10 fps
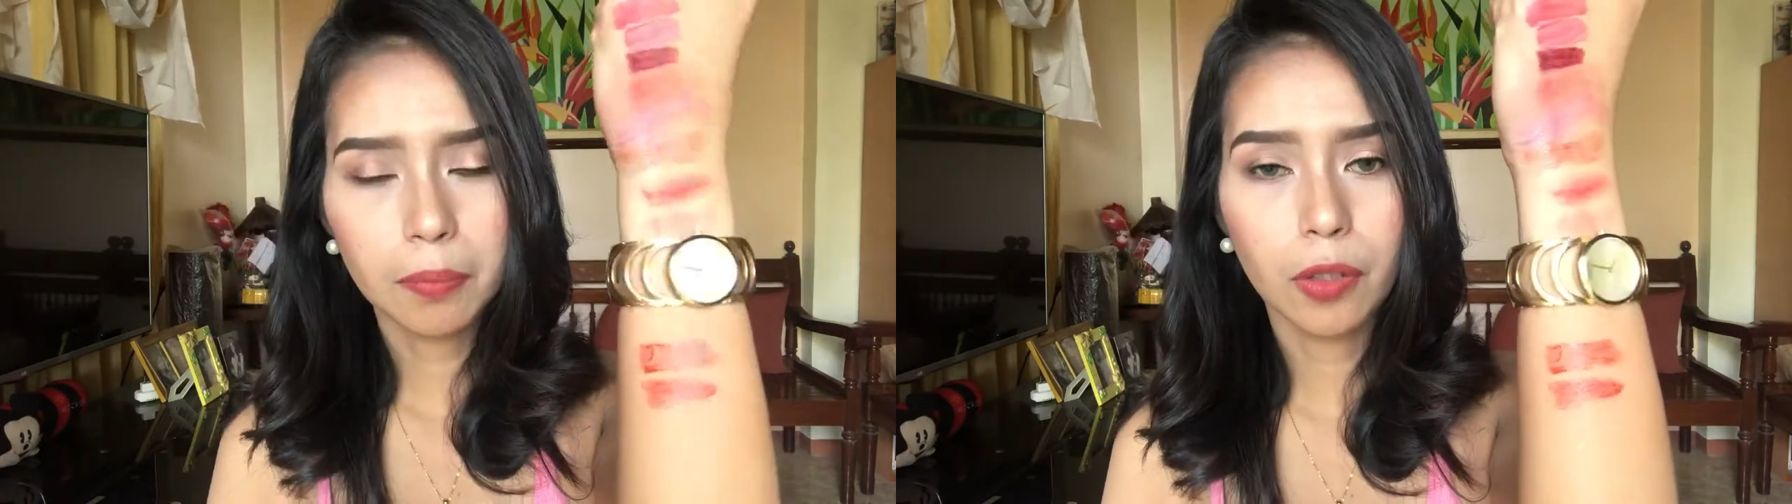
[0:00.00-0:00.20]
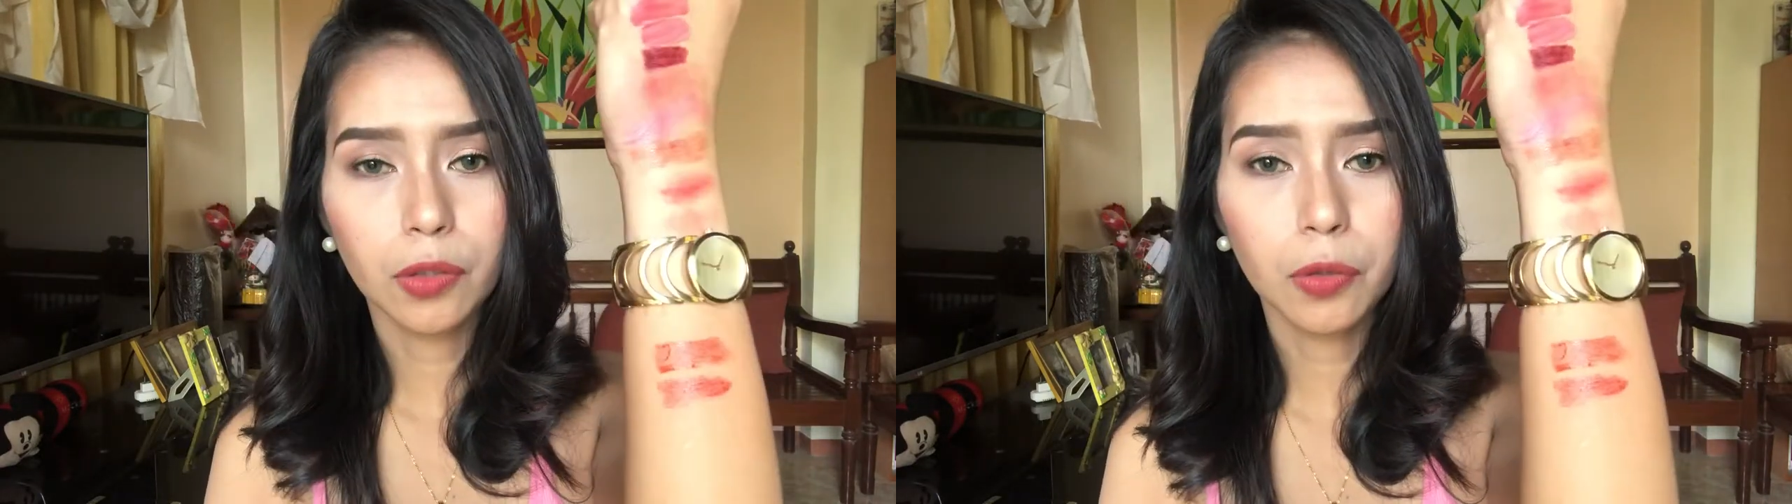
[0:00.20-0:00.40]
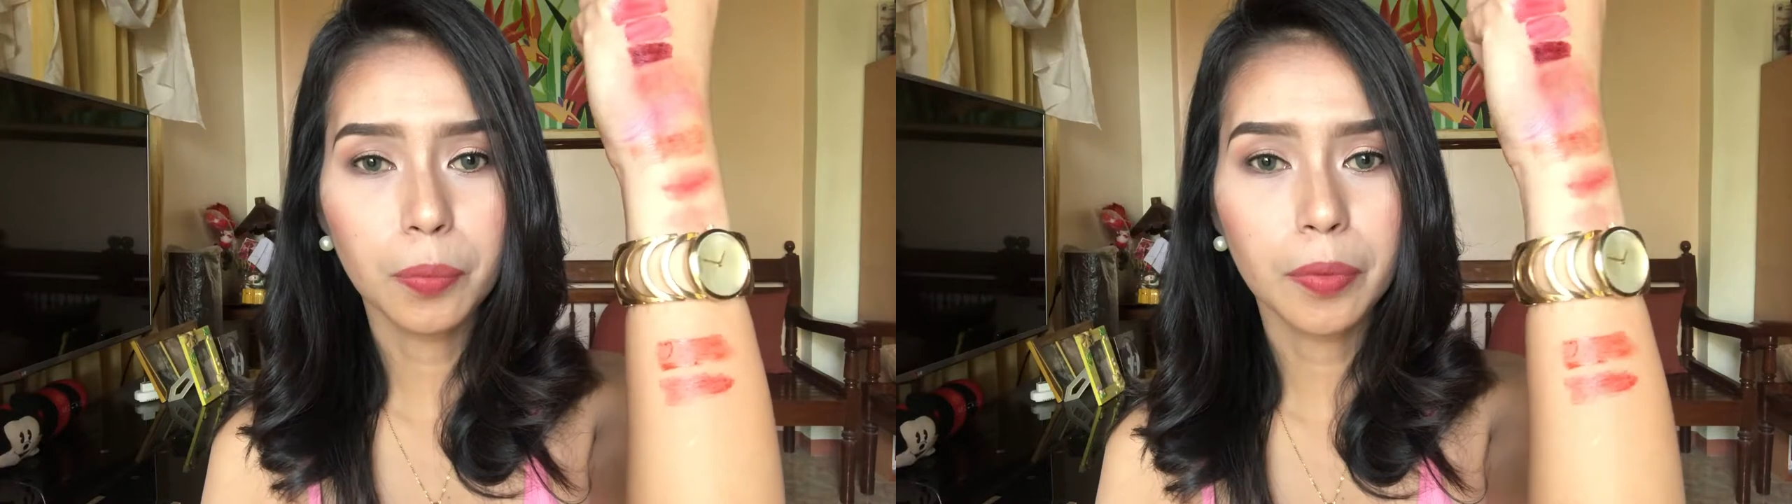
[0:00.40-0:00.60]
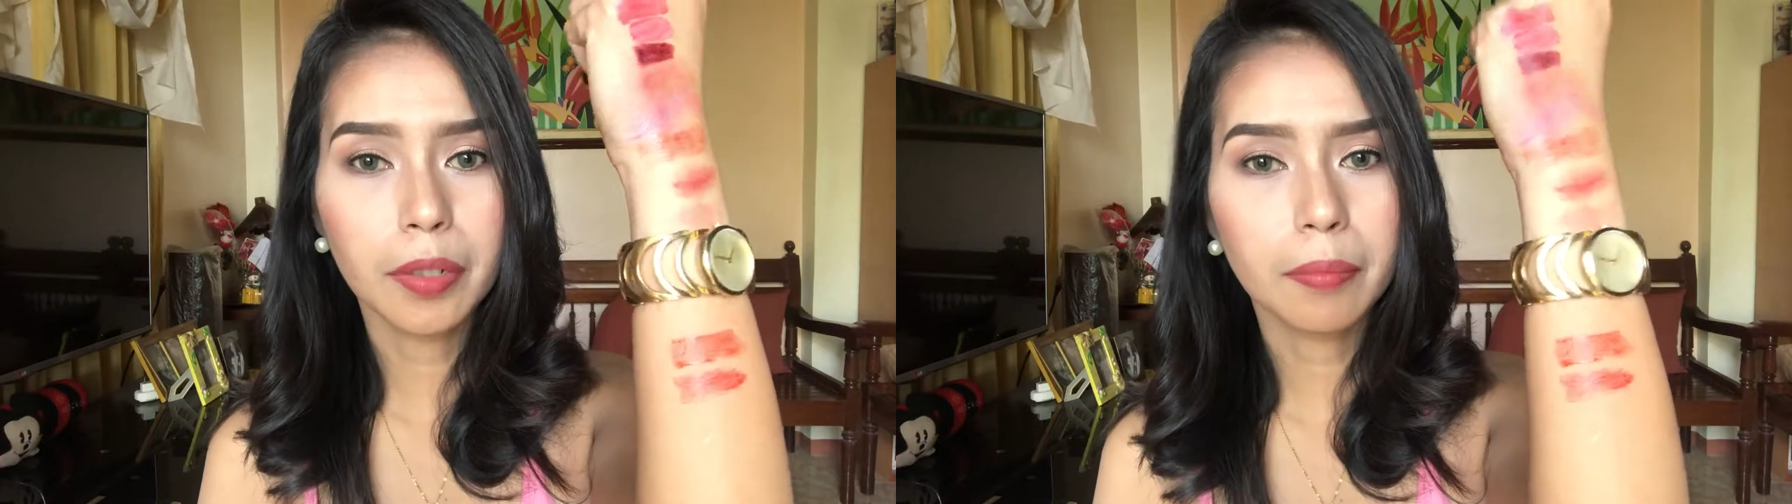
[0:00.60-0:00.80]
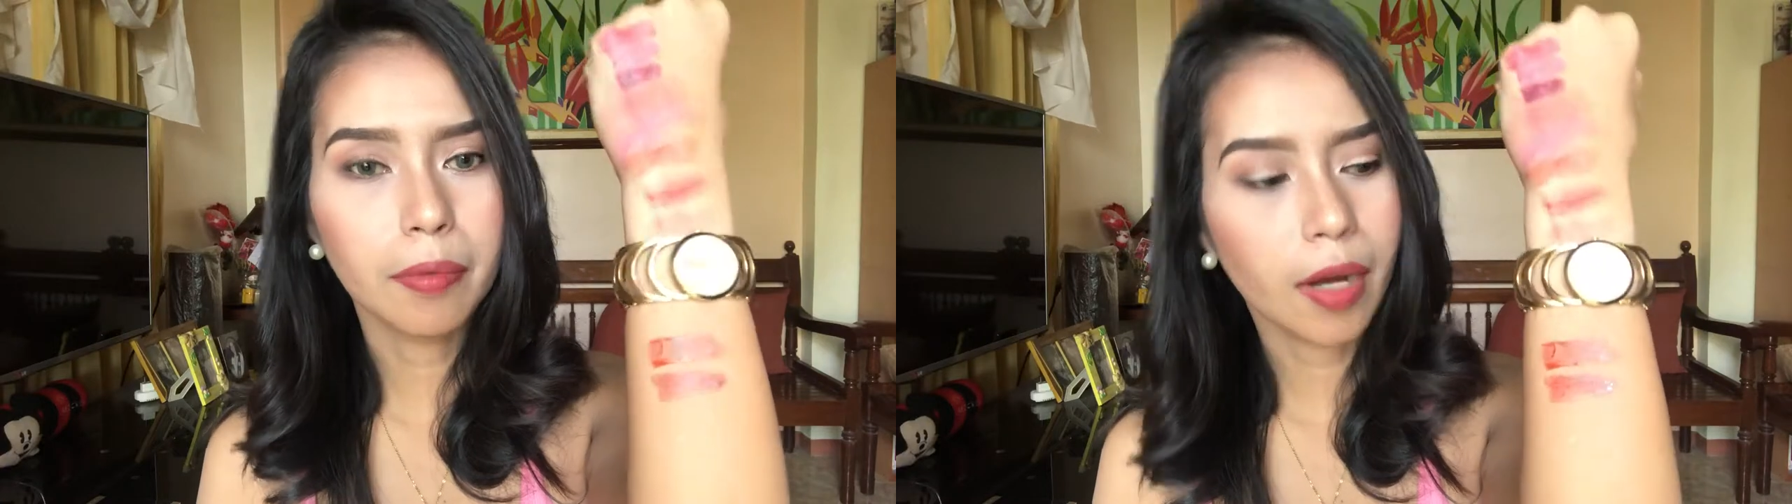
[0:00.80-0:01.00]
A
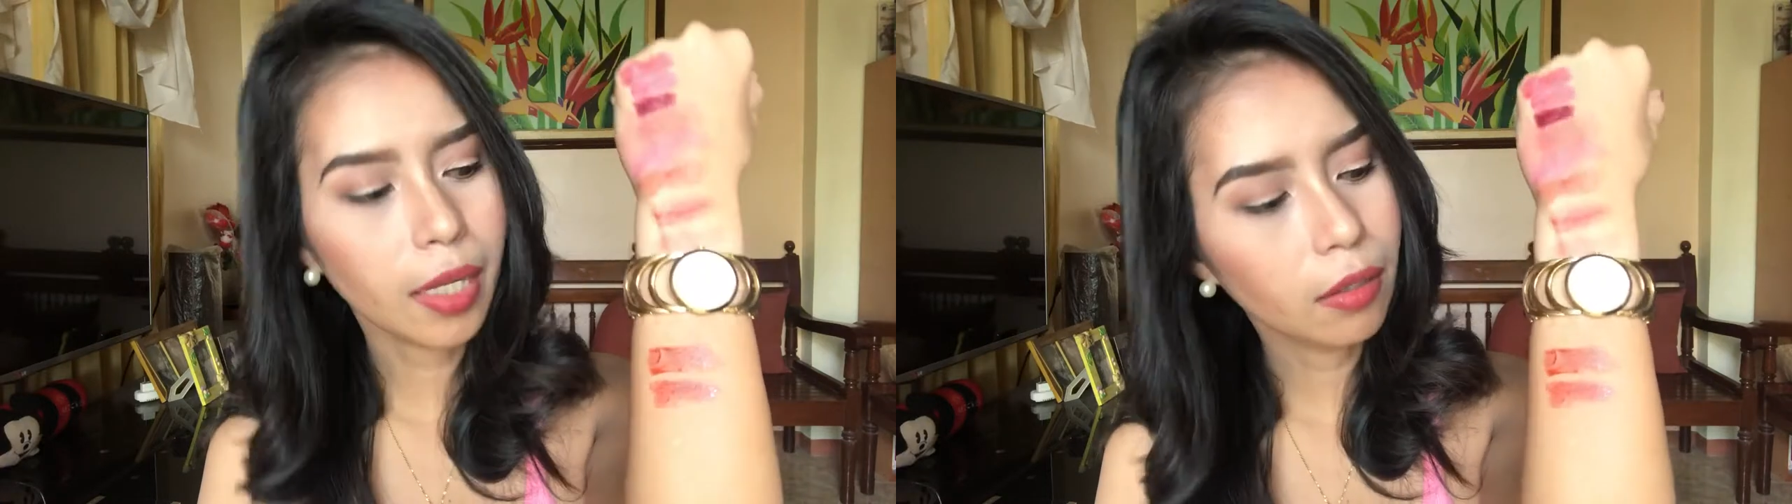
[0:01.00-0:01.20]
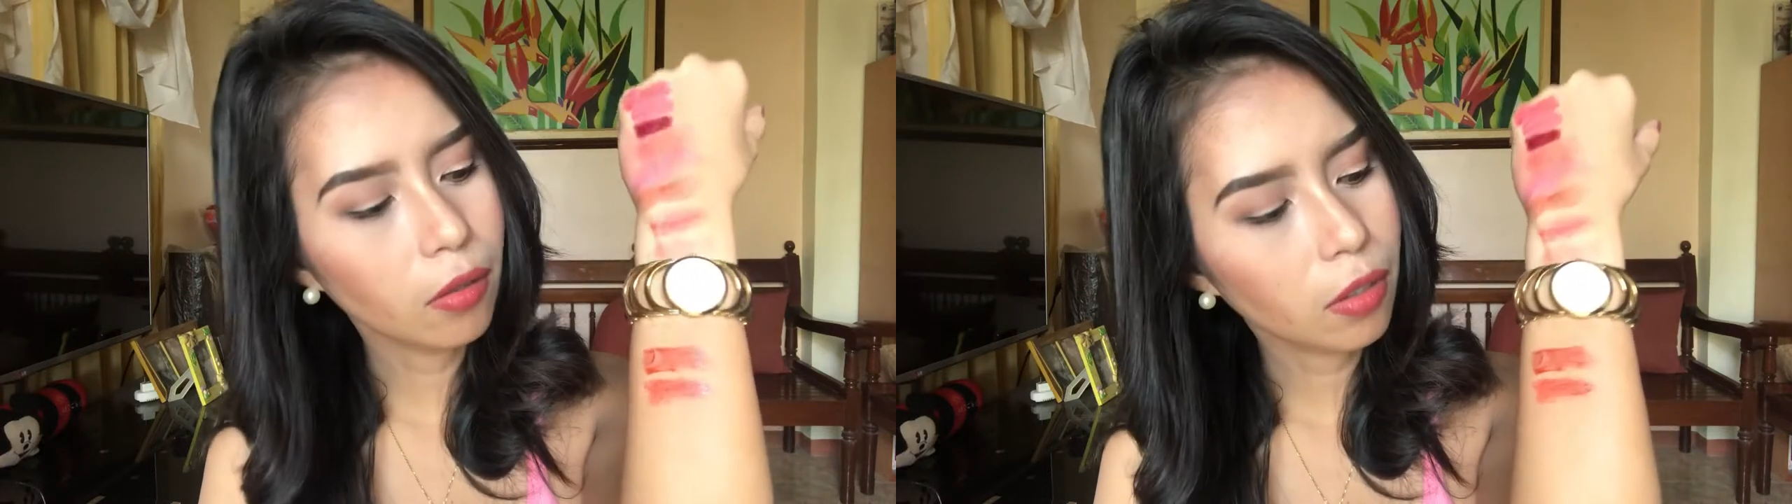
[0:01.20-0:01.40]
super bright